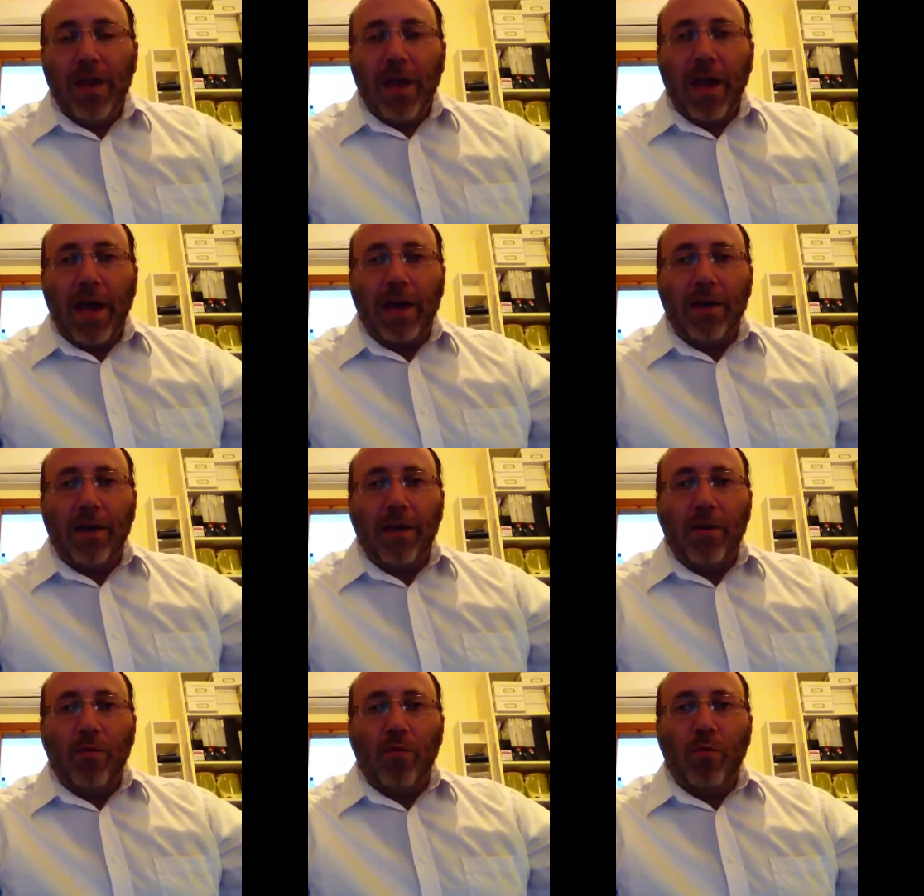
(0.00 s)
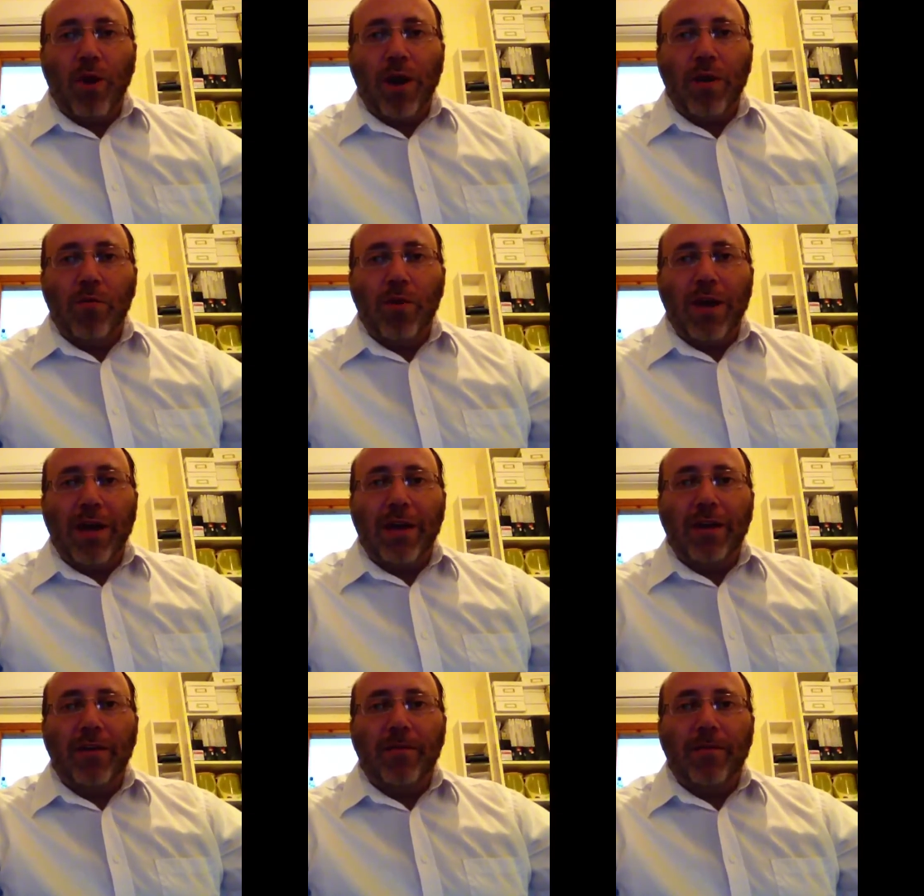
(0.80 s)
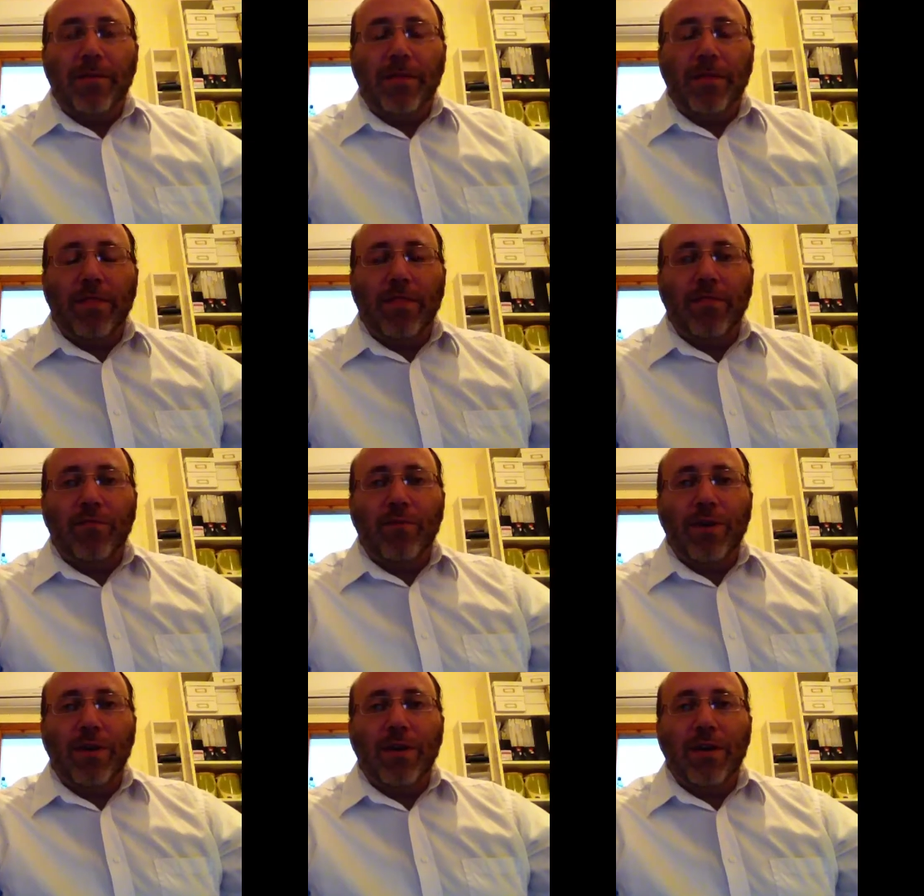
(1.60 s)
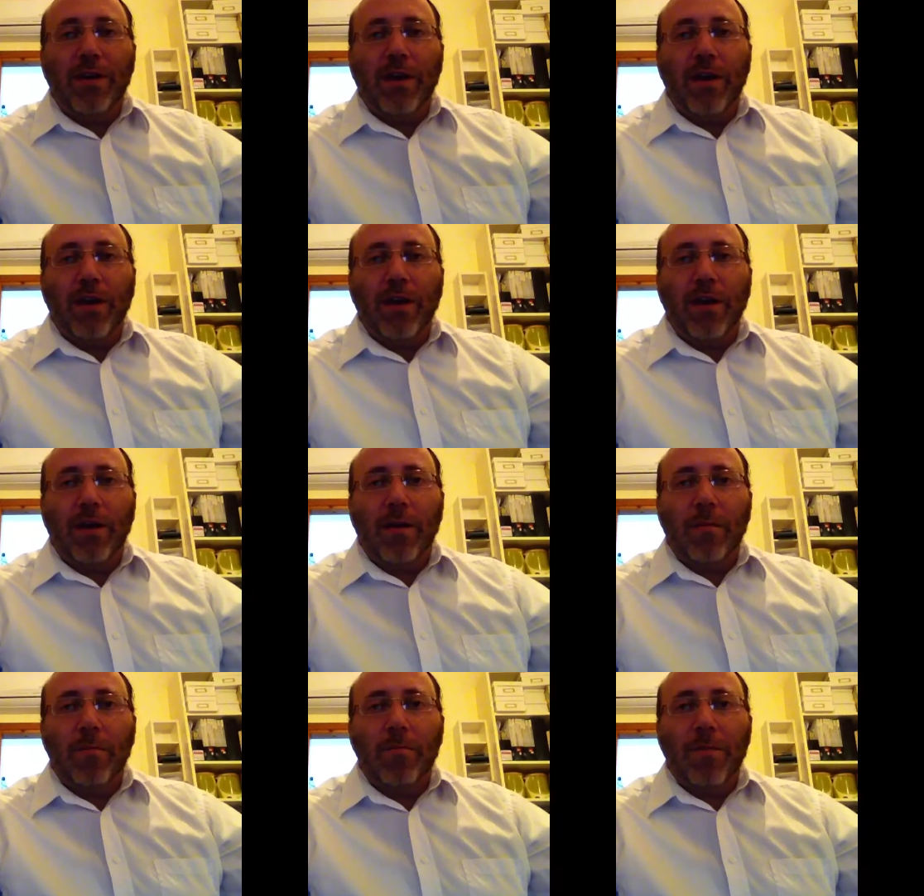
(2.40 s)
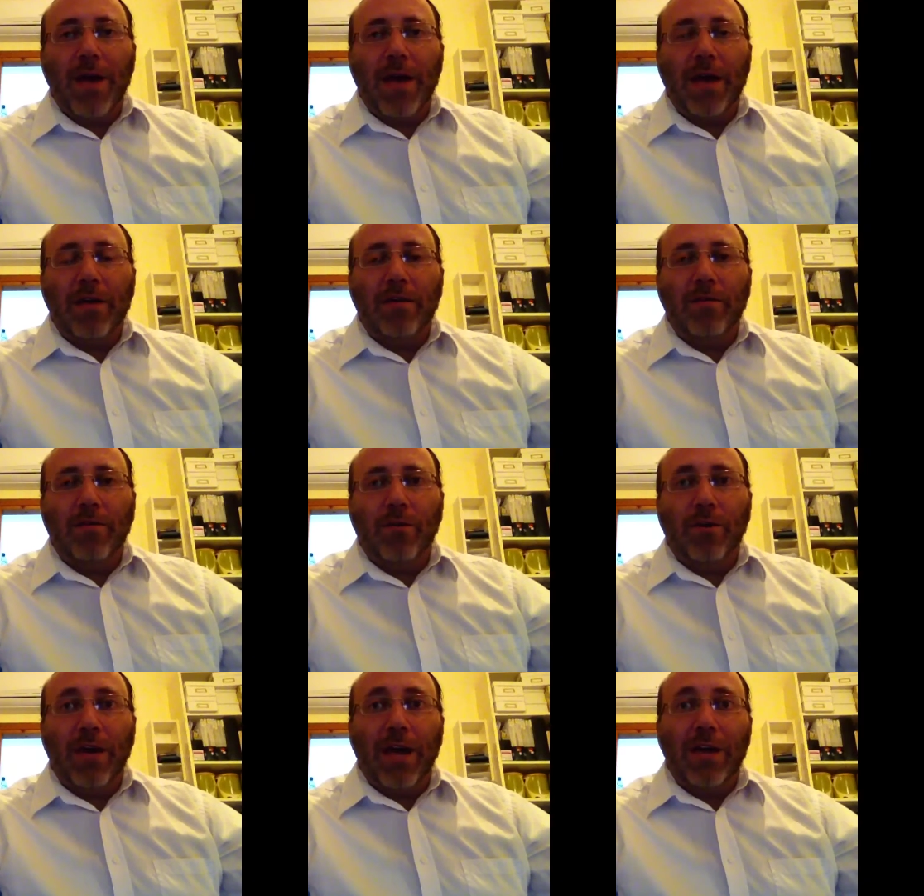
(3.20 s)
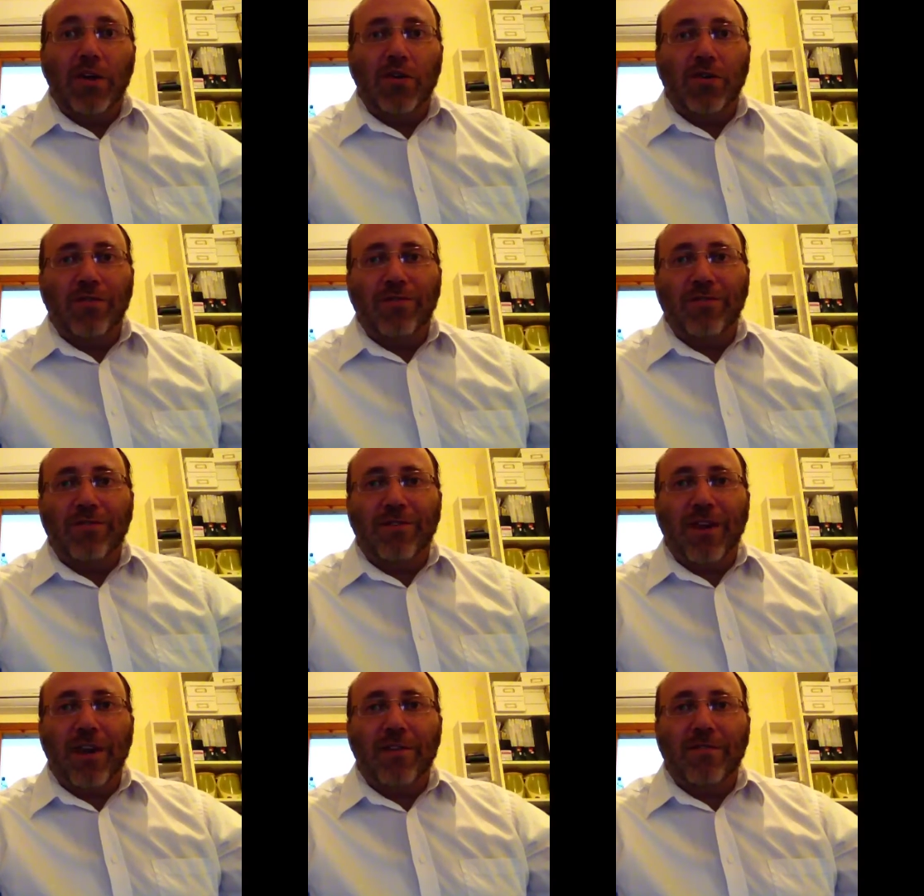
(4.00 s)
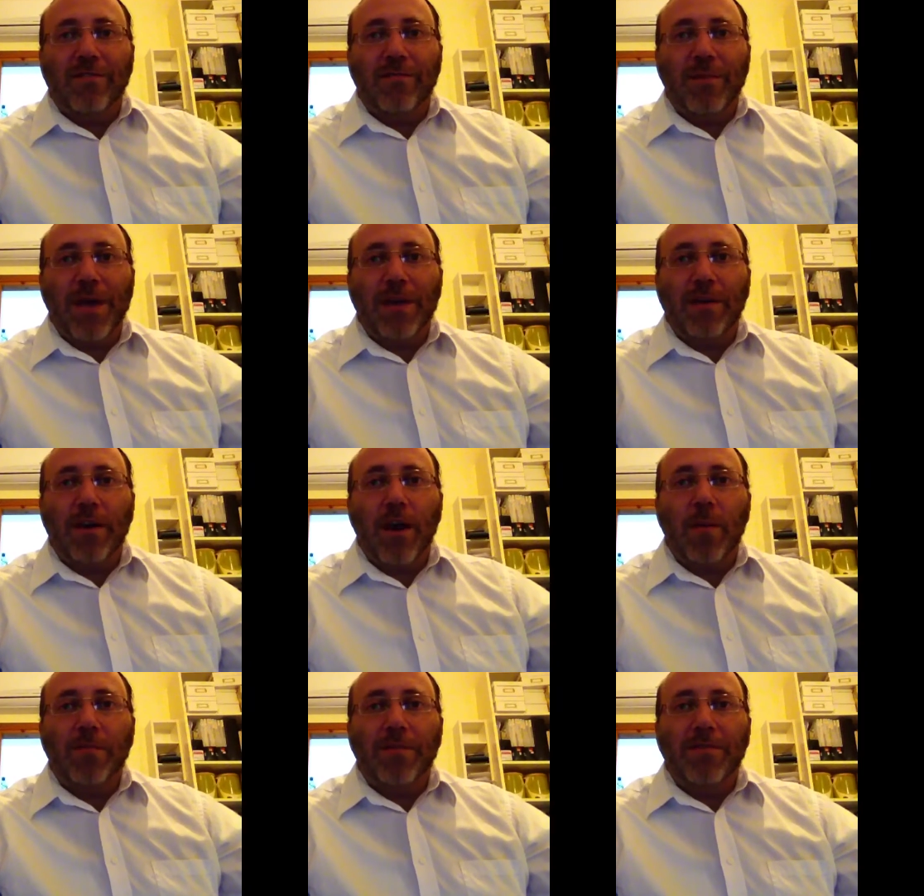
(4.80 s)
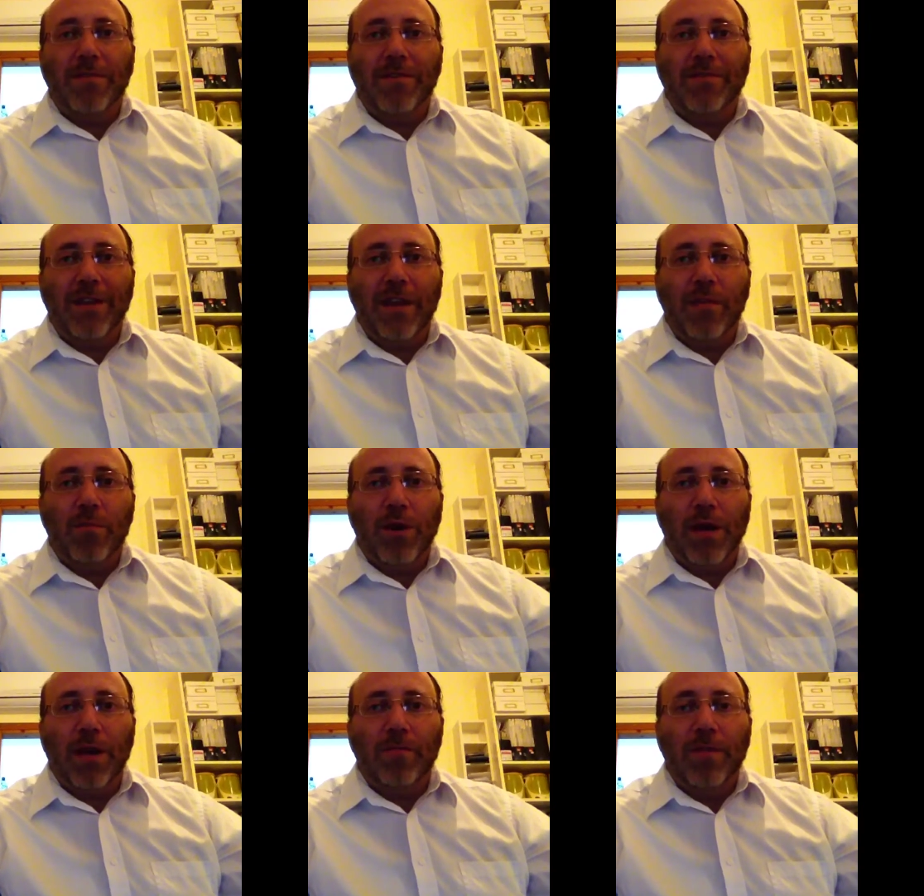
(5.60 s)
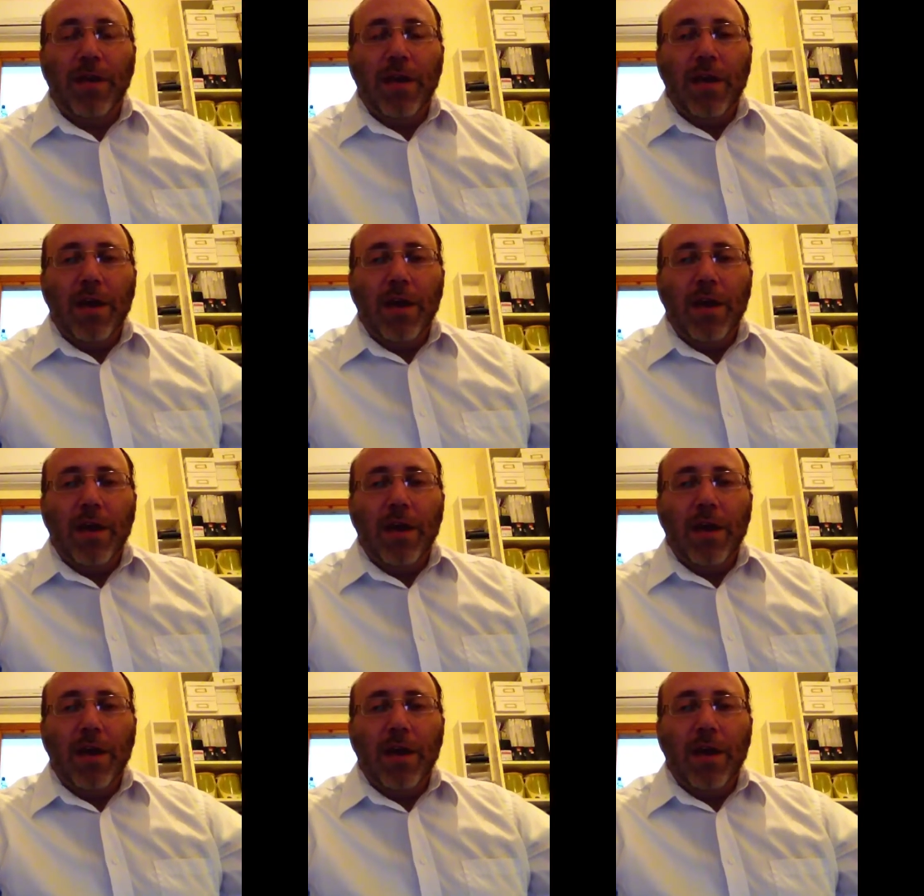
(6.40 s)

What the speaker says: And right away, three men, or angels disguised as men, come to visit Abraham.